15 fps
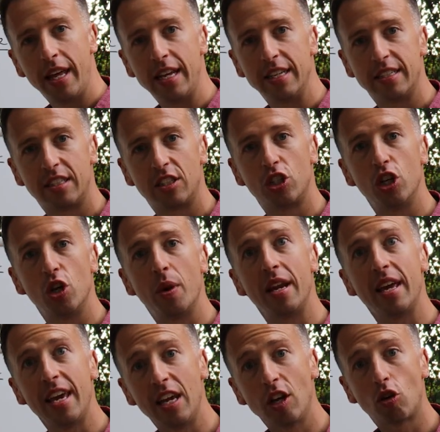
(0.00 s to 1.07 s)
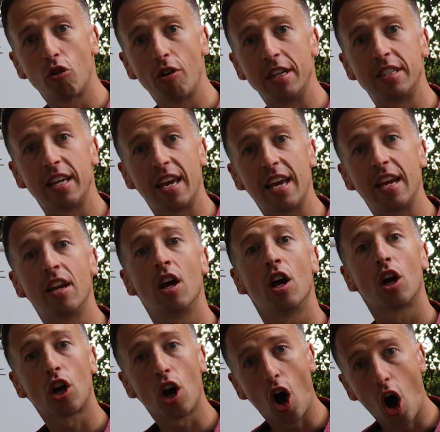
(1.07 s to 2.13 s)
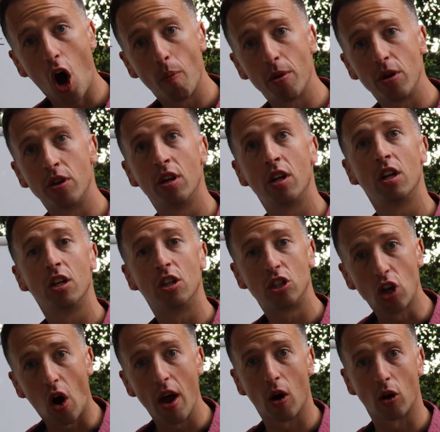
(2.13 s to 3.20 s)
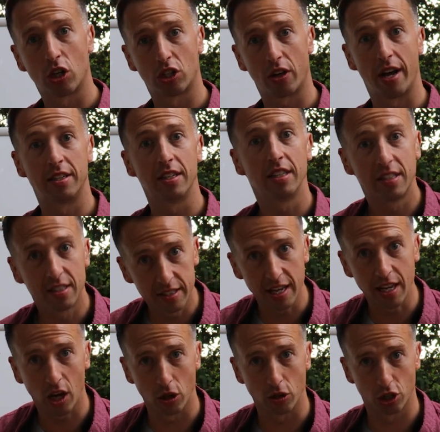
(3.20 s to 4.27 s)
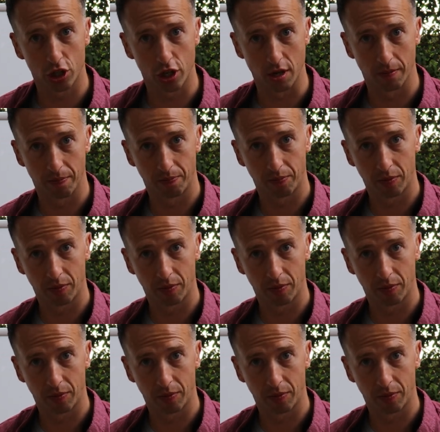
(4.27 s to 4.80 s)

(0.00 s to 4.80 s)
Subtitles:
leads to an increase in carbon dioxide, CO2.